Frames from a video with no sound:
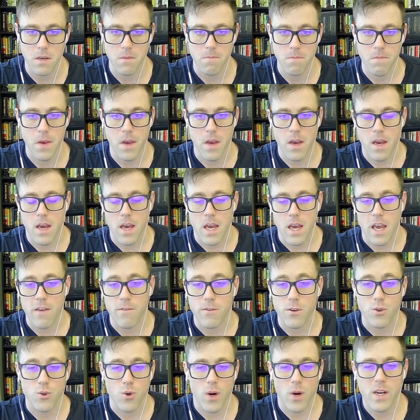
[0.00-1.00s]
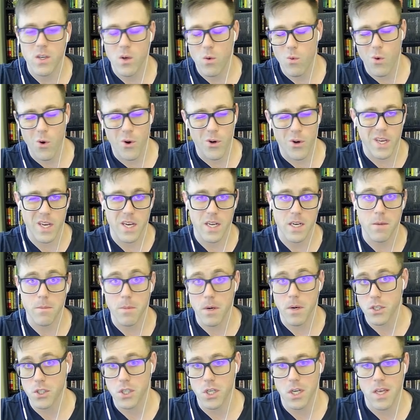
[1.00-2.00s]
If you tried to work in a bunch
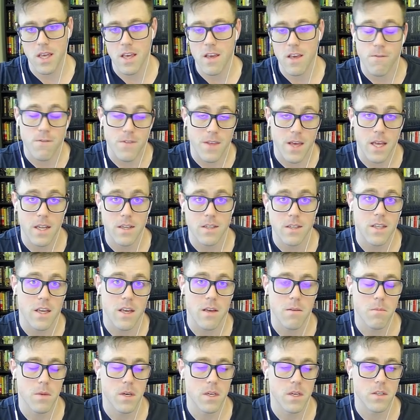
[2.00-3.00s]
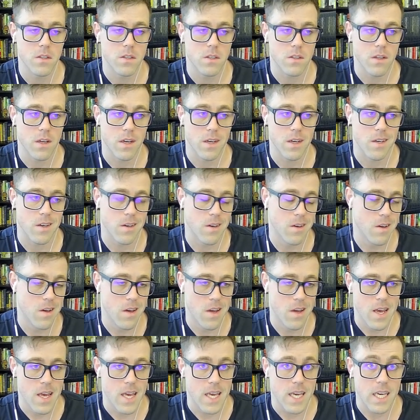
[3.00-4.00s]
of if then statements like
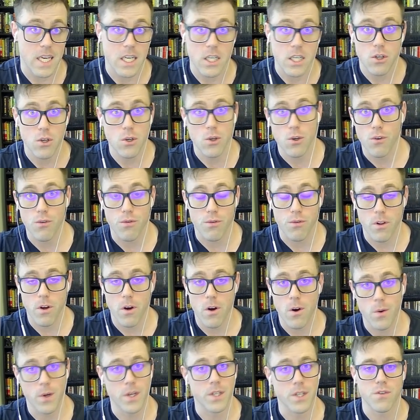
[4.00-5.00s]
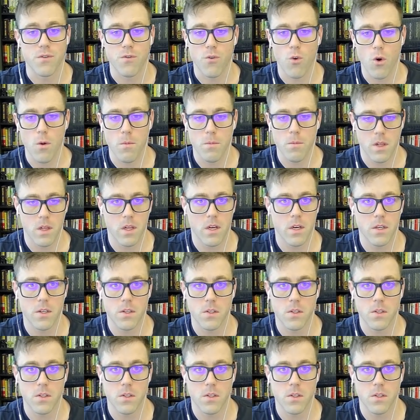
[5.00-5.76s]
into your flow as formulas or,